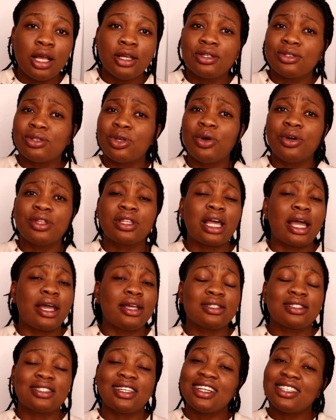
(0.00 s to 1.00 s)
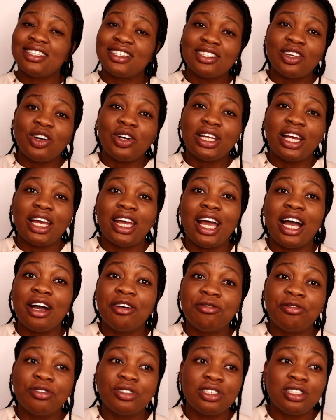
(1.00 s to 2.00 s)
So guys, that is all I
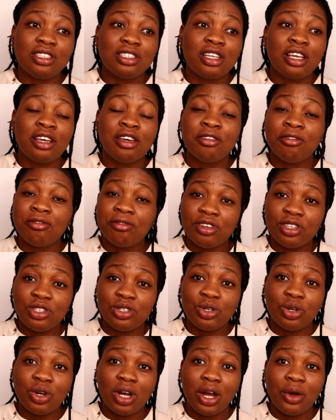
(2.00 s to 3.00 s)
have for this video.